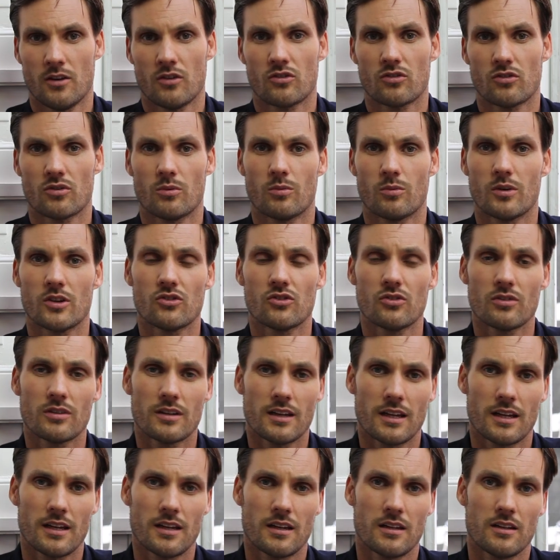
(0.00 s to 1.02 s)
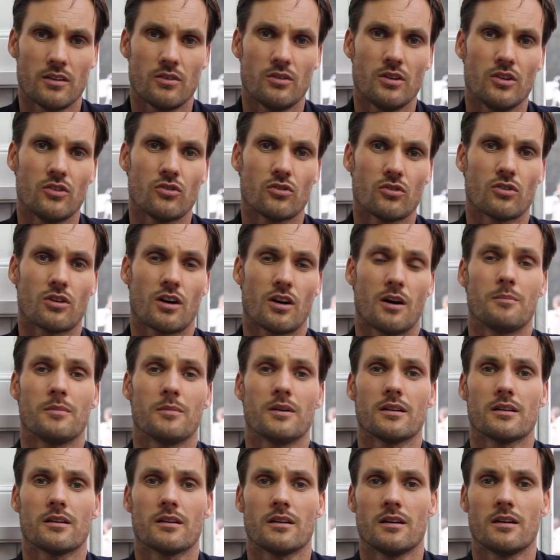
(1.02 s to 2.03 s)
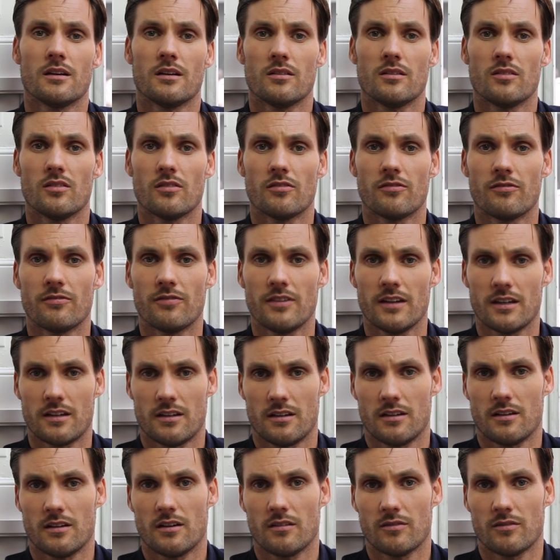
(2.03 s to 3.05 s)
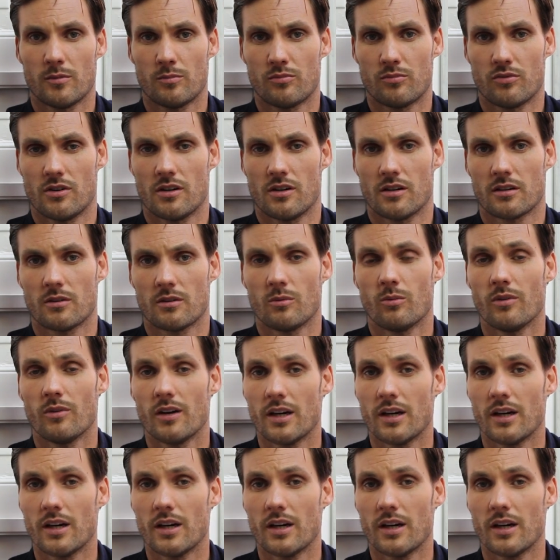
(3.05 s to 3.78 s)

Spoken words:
So once you get it, you need to comment the fit of the product.